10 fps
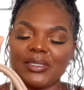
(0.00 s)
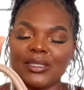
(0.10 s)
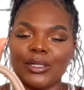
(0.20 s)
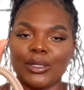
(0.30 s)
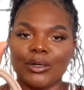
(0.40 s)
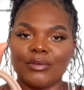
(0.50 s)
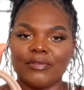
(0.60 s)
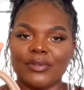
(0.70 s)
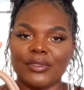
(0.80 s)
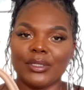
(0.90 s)

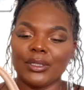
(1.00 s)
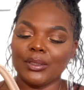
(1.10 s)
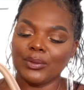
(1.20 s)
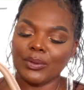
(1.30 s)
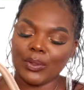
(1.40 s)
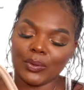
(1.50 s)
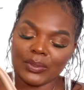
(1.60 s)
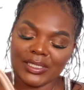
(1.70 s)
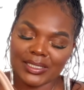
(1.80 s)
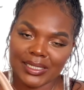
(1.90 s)
love the little gold
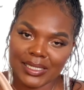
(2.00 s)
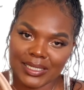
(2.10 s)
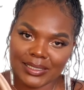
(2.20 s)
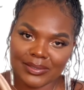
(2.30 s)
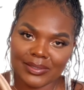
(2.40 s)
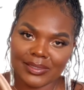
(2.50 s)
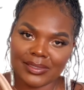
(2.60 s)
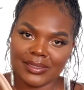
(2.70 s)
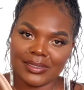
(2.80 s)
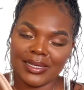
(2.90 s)

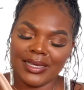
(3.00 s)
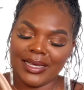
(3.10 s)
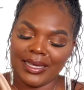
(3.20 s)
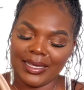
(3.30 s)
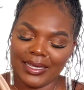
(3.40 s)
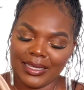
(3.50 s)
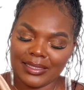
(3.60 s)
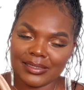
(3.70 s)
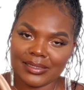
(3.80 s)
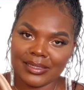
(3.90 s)
details
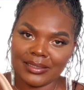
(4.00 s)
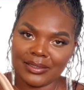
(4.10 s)
against the